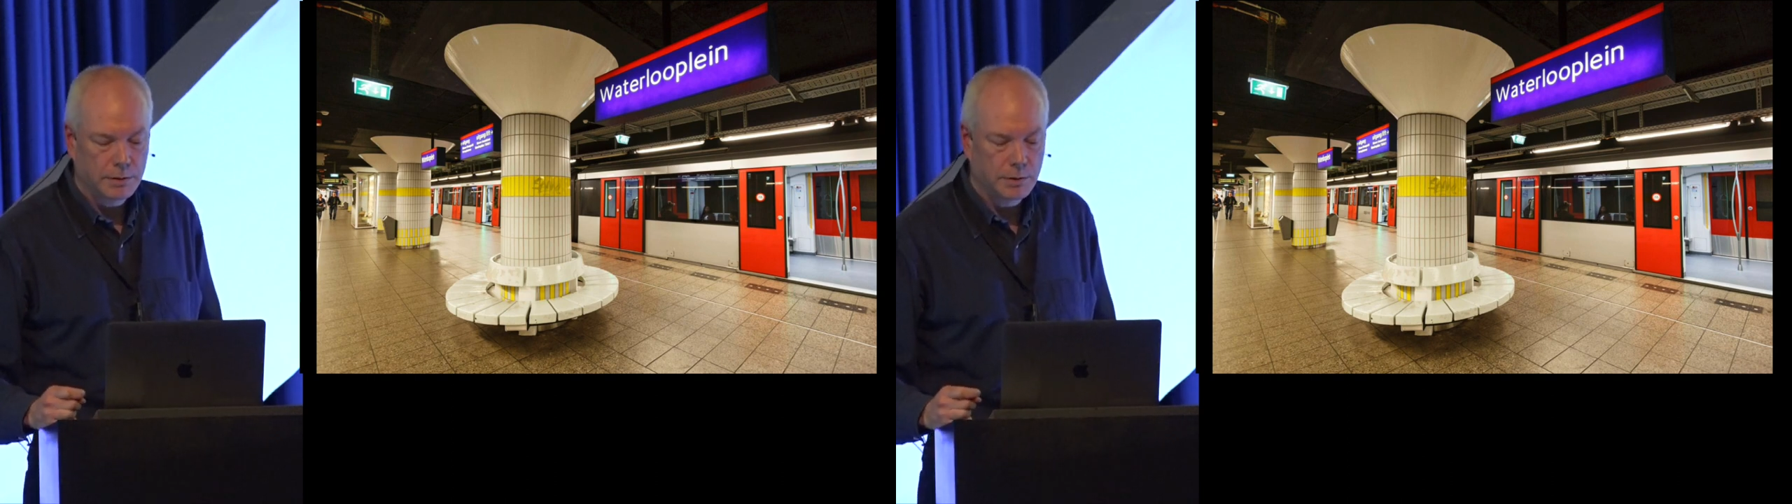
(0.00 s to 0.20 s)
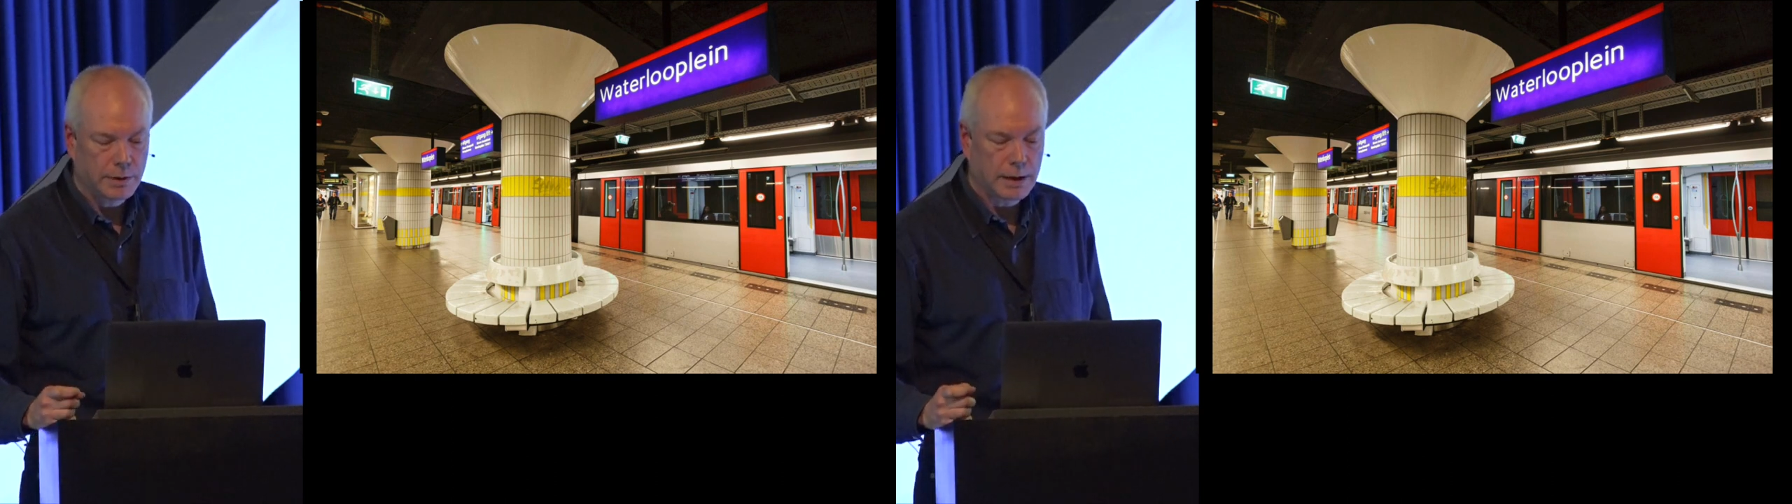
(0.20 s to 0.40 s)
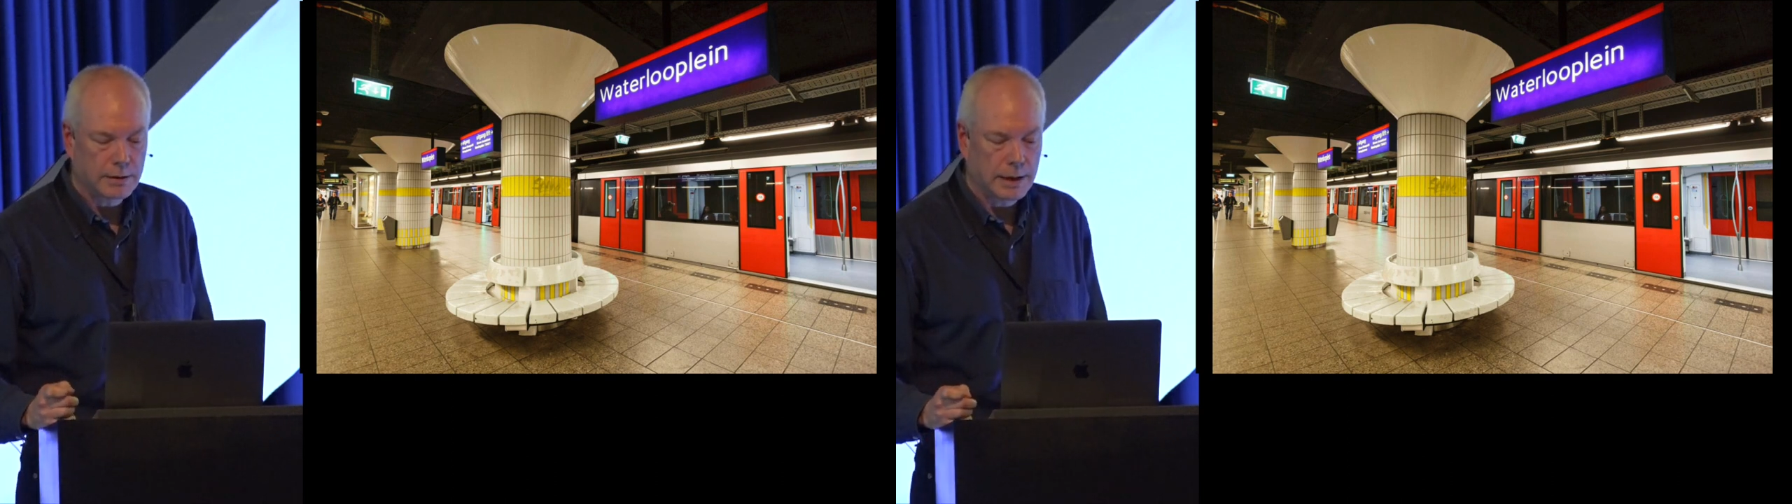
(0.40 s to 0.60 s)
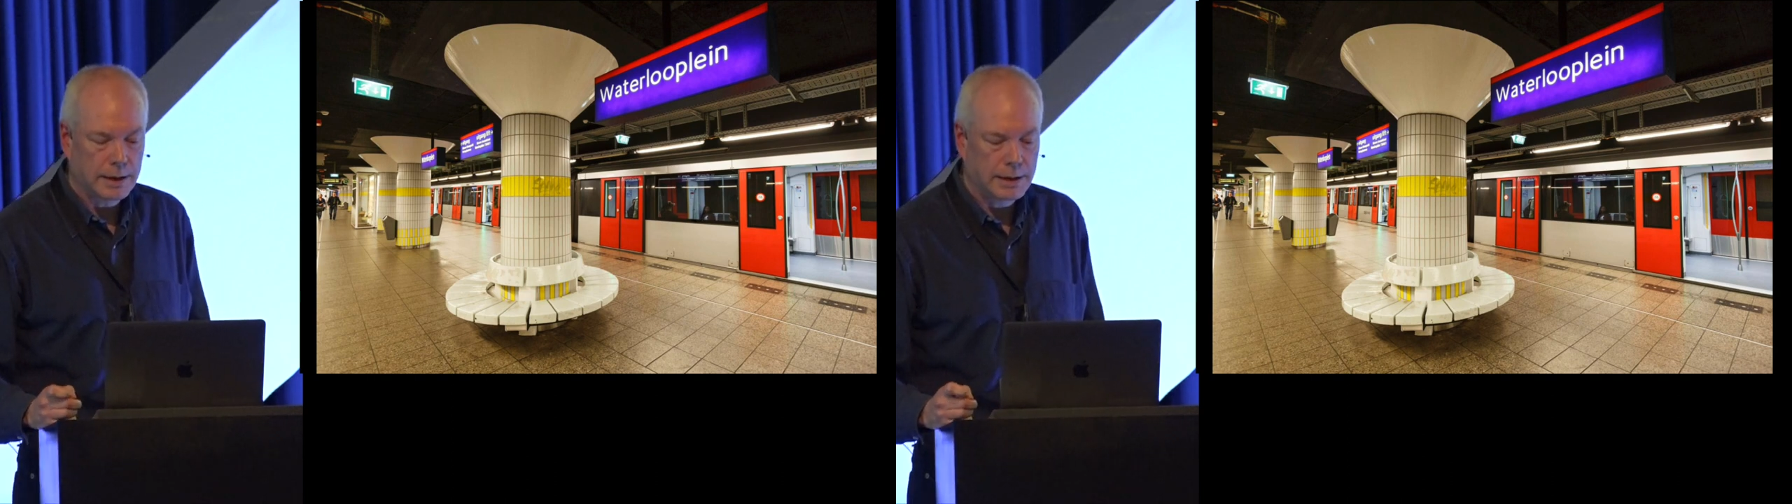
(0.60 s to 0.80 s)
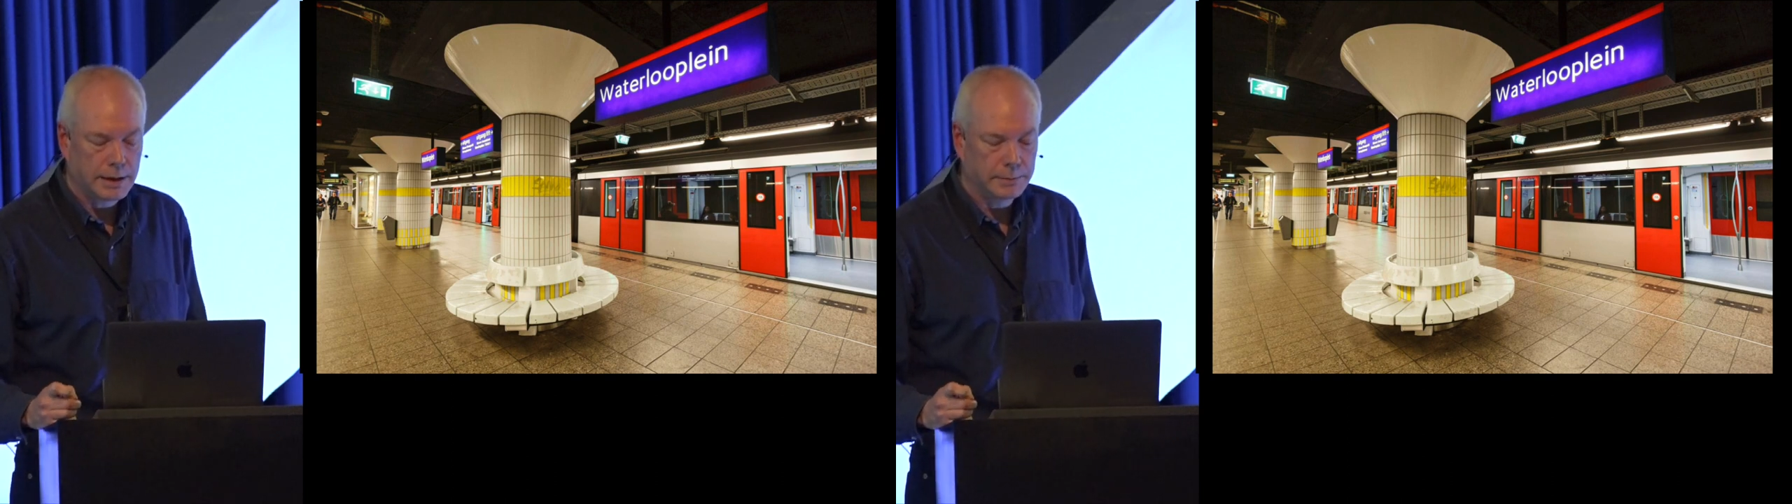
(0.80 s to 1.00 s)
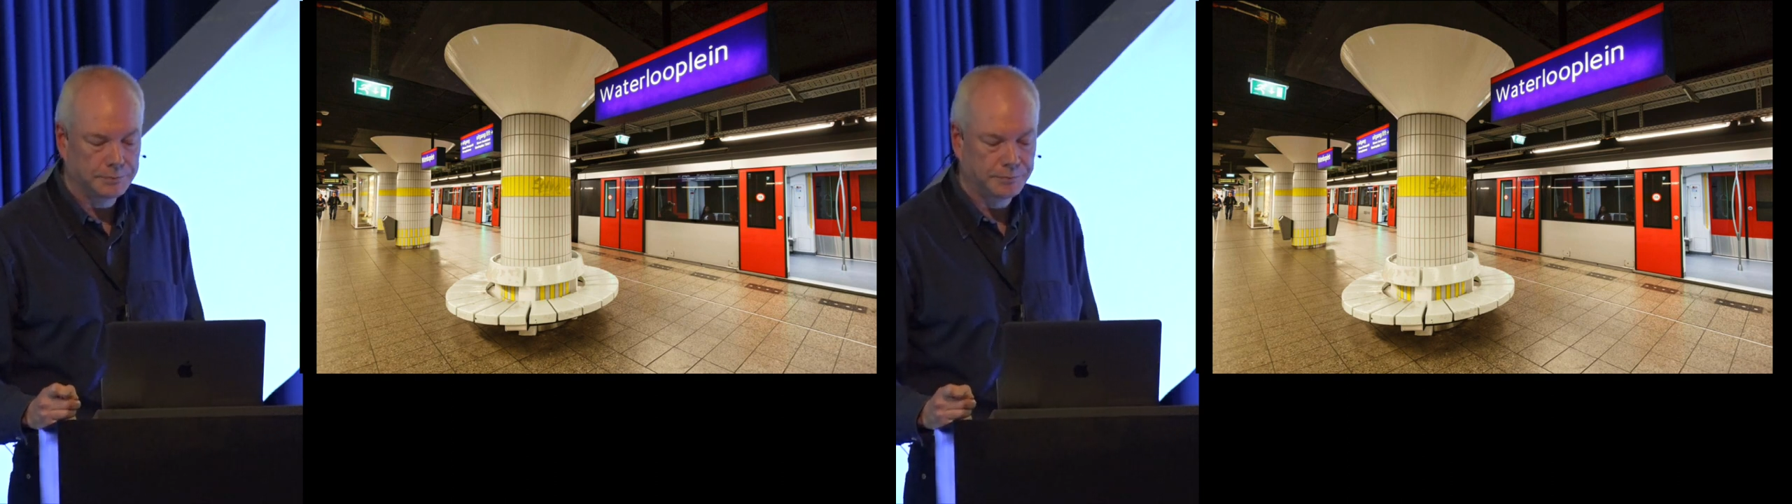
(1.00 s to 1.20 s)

2018